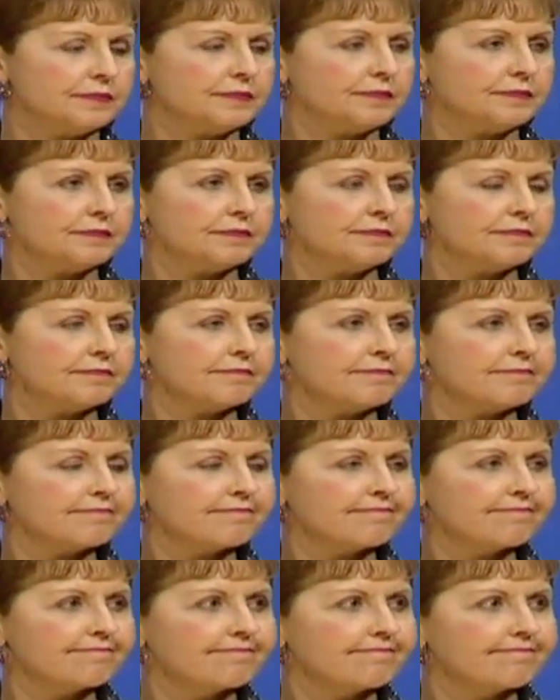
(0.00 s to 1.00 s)

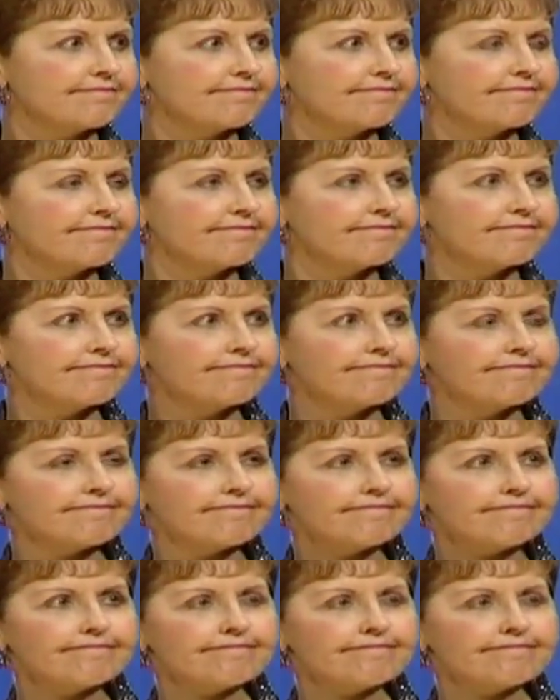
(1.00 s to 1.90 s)
(no one is talking)